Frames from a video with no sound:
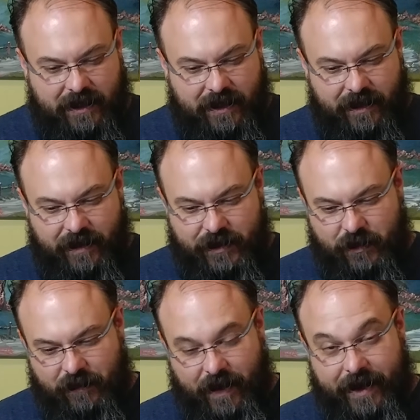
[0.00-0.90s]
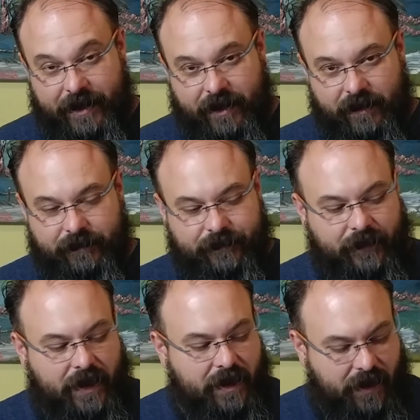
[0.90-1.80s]
this one right here.
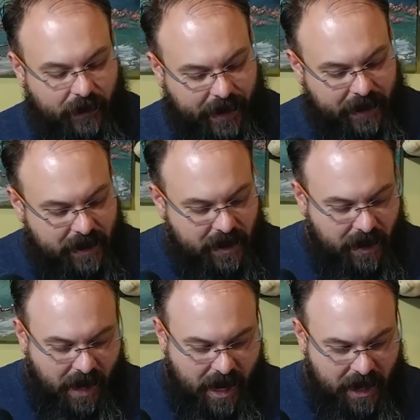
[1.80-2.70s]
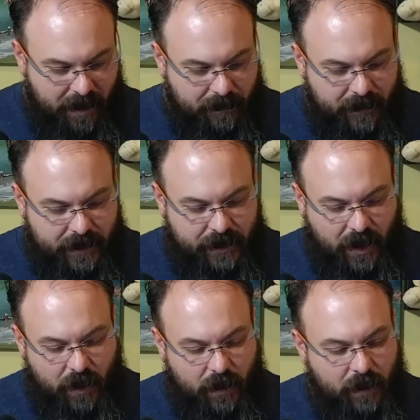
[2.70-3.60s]
Okay,
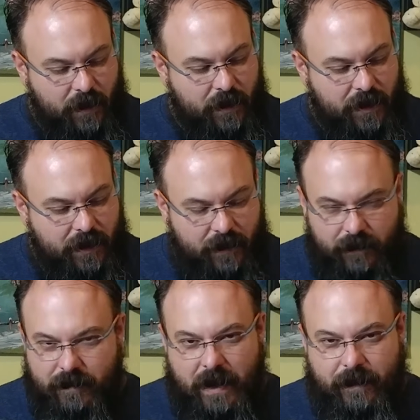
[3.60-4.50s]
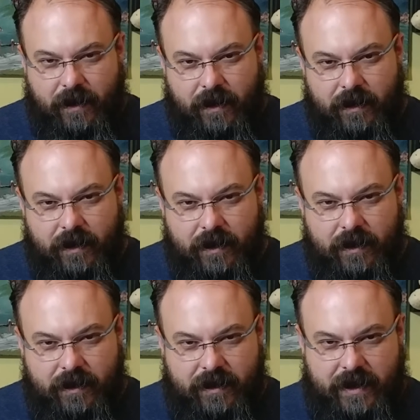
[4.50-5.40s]
so remember,
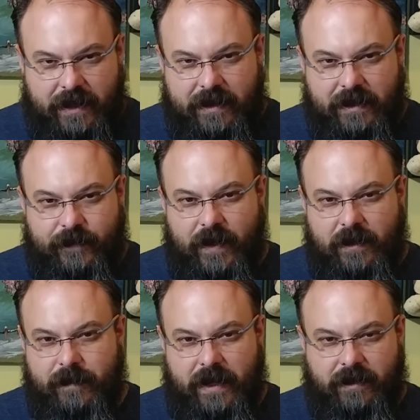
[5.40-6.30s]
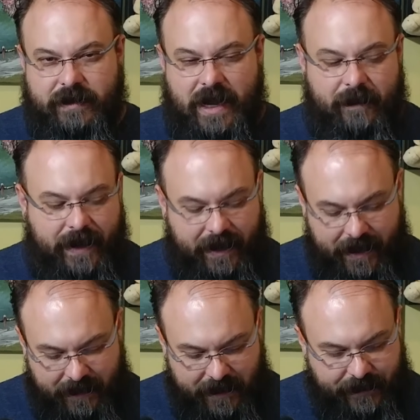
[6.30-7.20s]
get these fundamentals down, man.
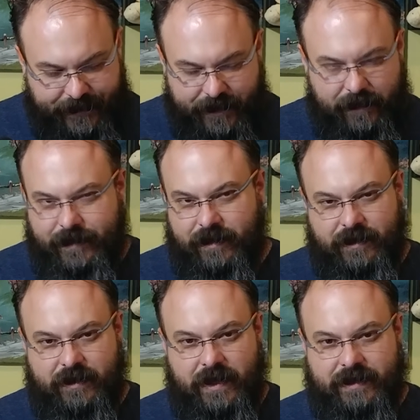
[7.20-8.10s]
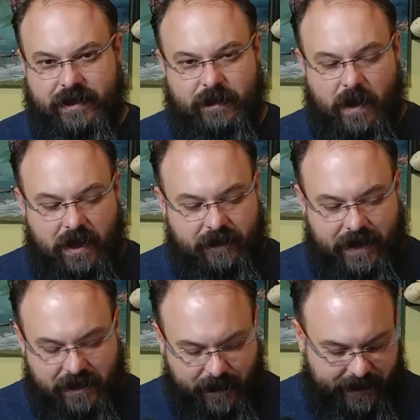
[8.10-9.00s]
Get these cubes. It's a small
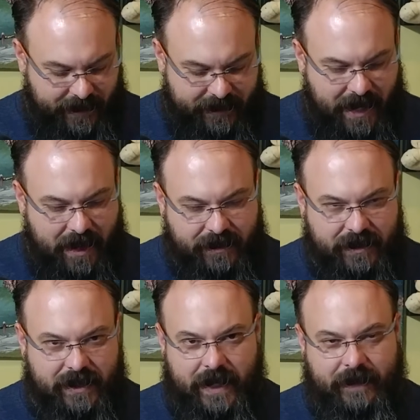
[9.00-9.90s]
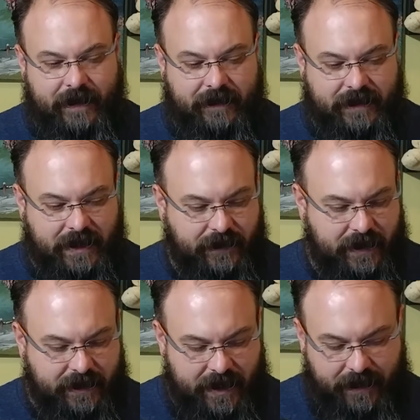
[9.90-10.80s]
investment, $6.75 for
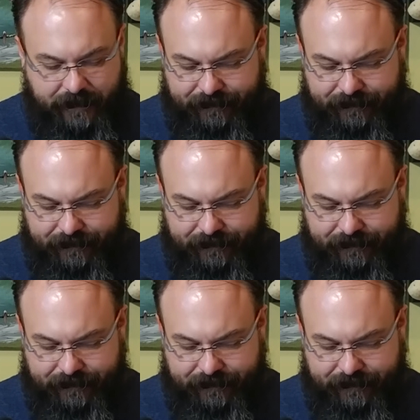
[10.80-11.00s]
this thing.